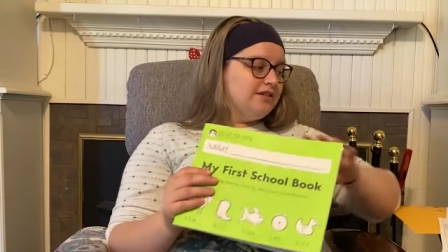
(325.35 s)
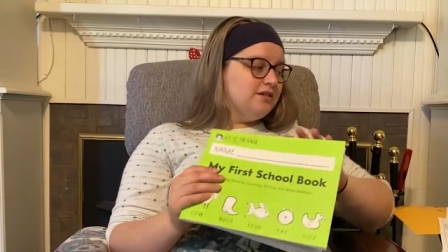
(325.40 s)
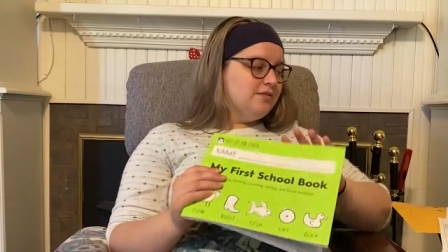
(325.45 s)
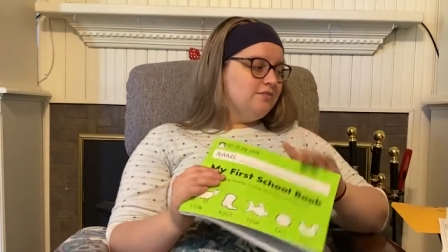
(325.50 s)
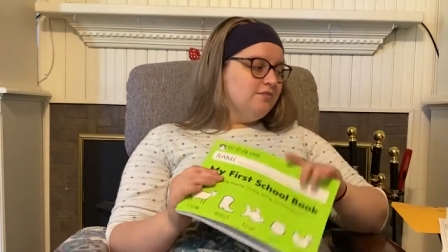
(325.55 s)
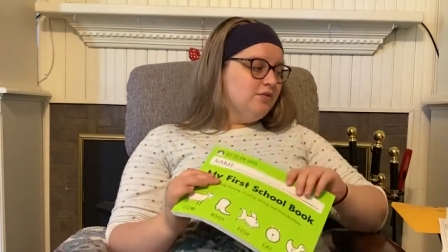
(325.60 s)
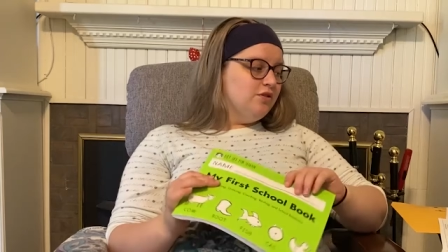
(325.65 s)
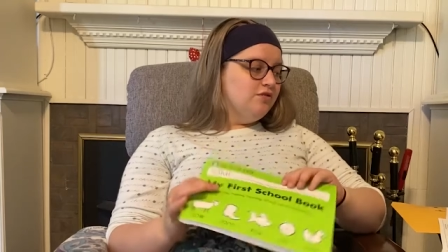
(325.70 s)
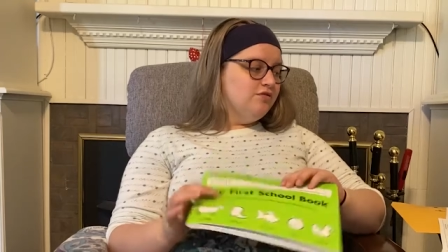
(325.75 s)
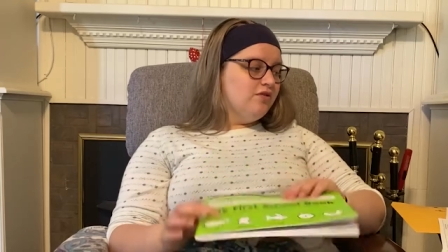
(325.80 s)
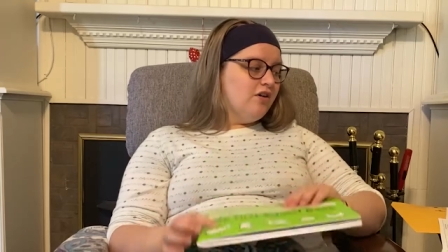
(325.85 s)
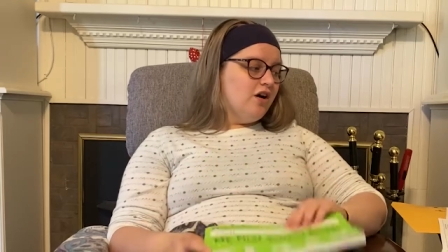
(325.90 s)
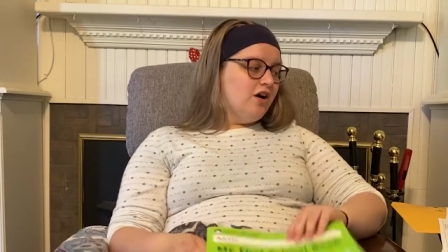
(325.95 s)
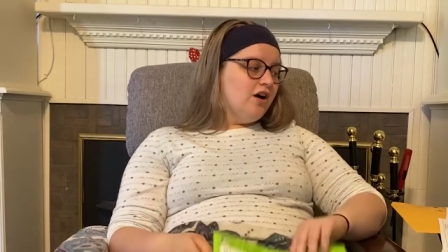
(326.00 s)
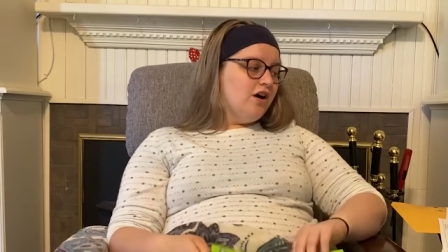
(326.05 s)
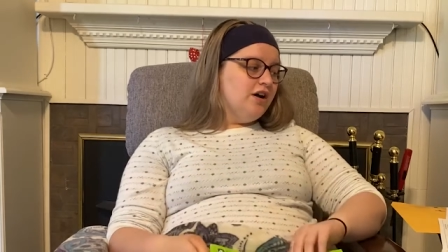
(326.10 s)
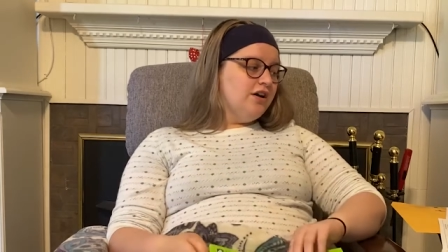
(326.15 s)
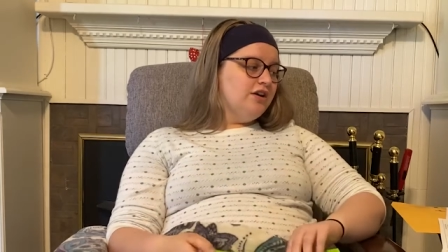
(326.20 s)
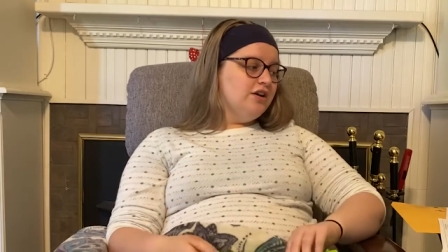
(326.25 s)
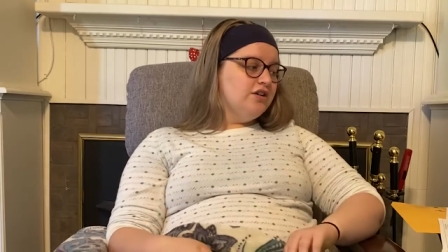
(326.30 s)
to move
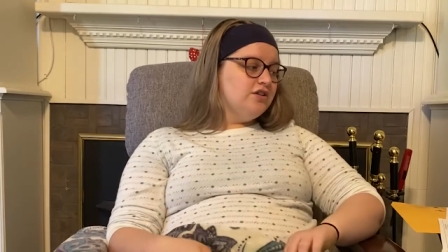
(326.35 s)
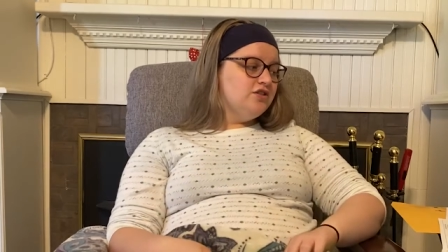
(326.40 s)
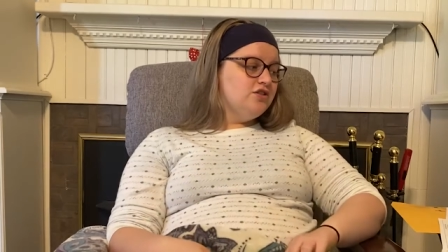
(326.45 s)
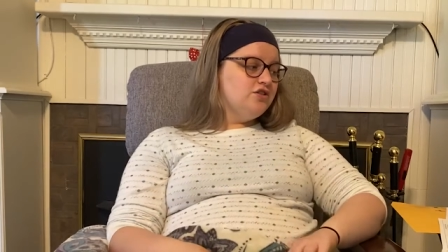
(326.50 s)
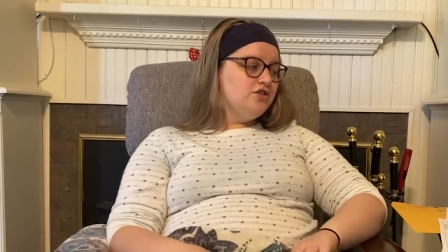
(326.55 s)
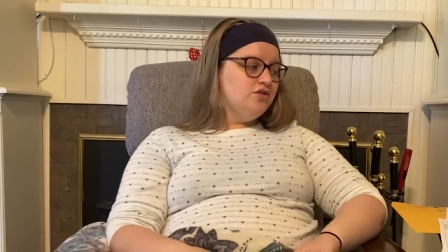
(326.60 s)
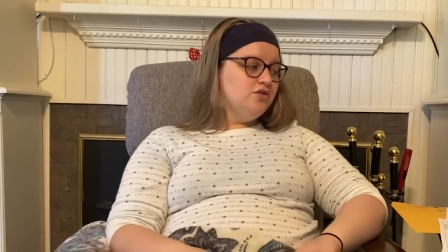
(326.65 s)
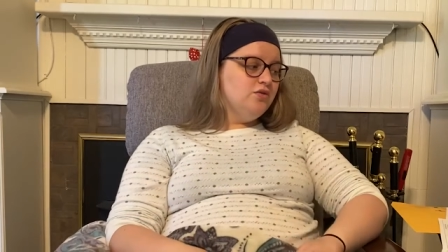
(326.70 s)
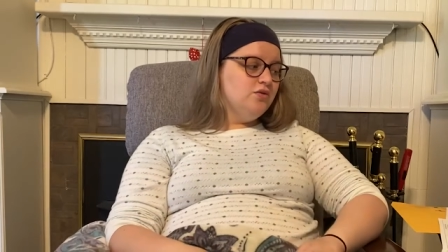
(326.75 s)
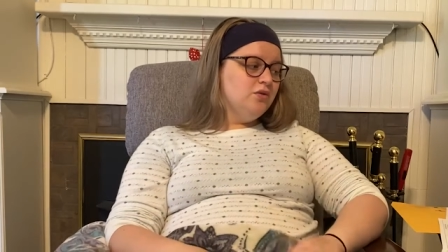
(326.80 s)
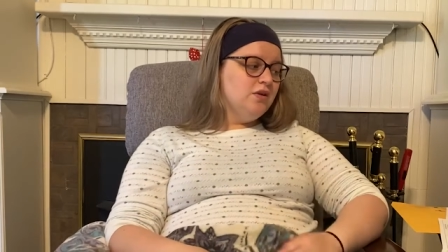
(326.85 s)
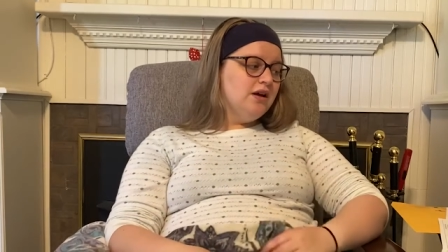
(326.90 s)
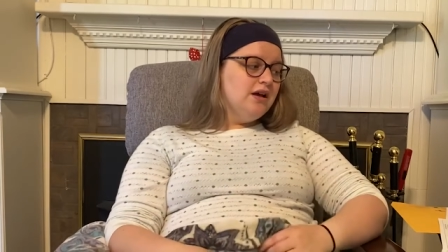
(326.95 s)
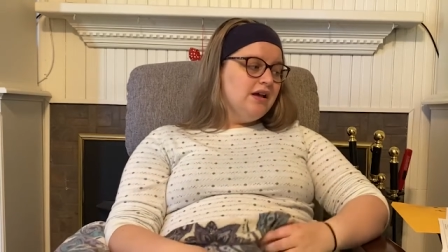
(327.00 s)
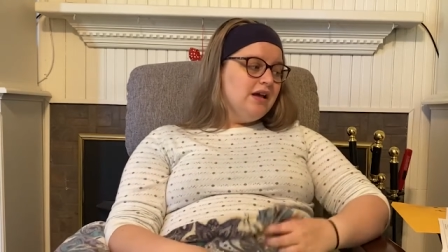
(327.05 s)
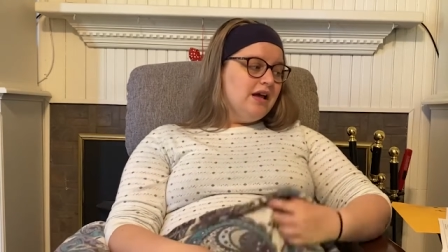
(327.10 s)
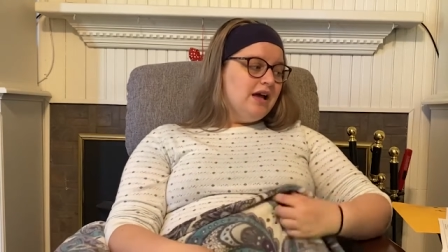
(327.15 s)
on to